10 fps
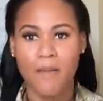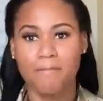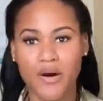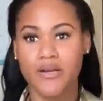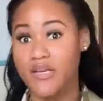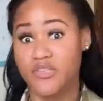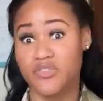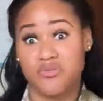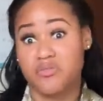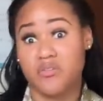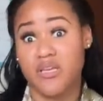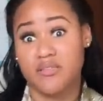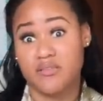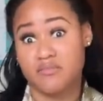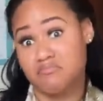but it's
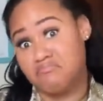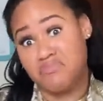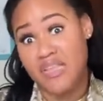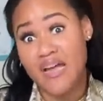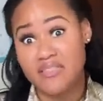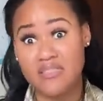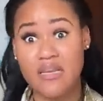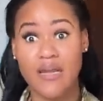that.